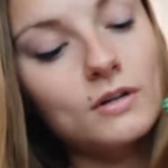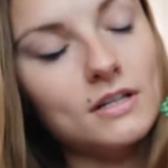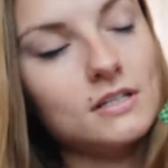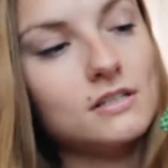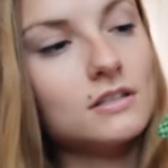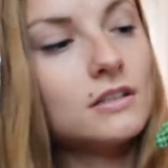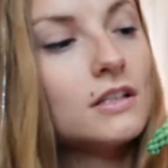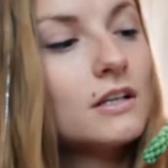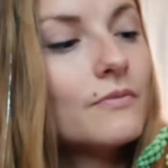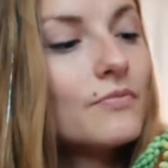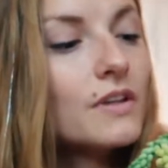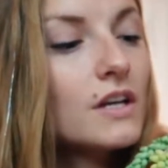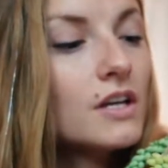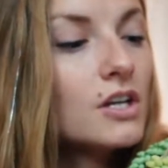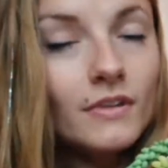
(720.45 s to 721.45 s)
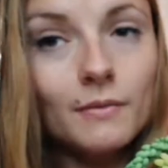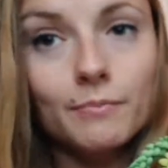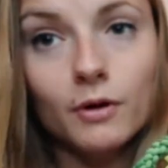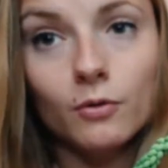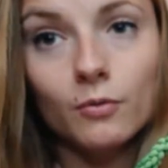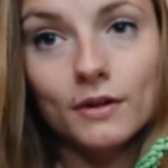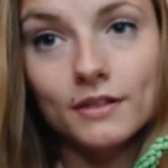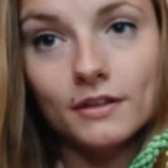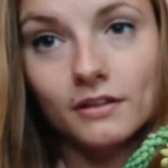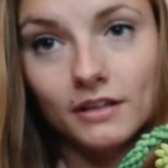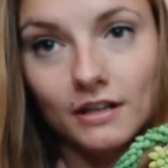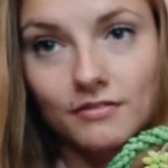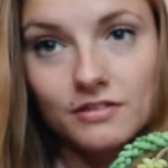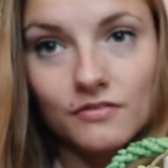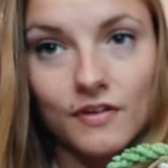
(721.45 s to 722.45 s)
easily. But when the
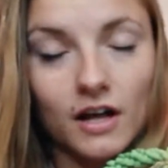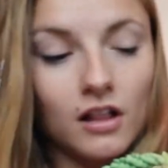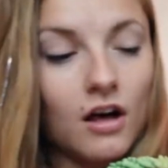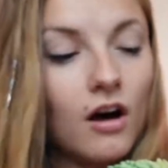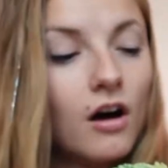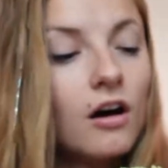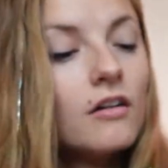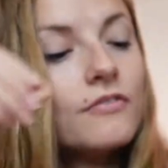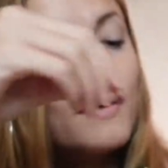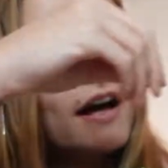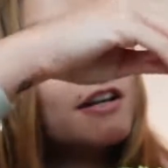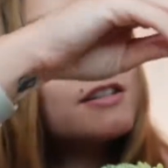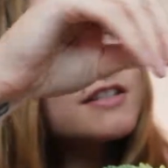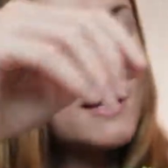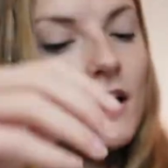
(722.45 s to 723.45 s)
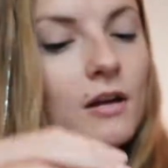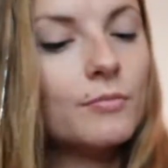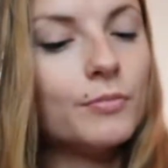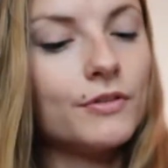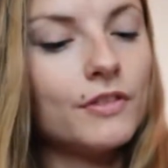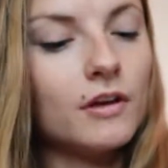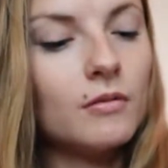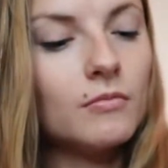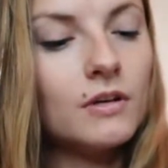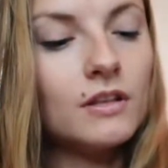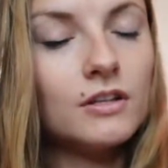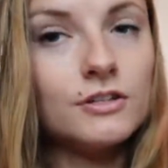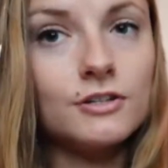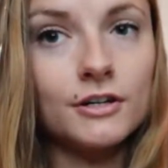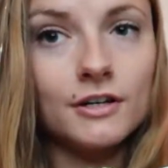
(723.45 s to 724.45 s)
leaves fell off, I just kind of put them in
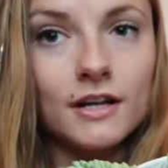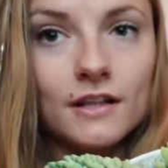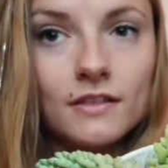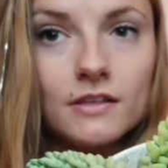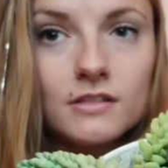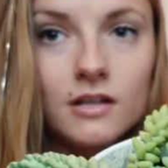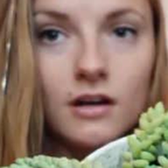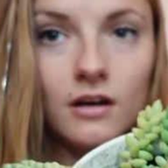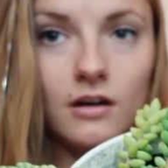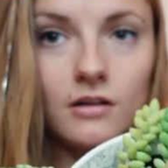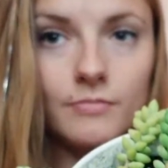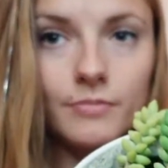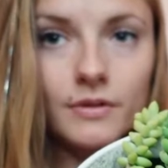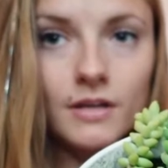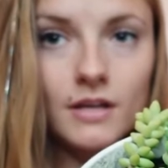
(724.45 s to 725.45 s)
the dirt at the top,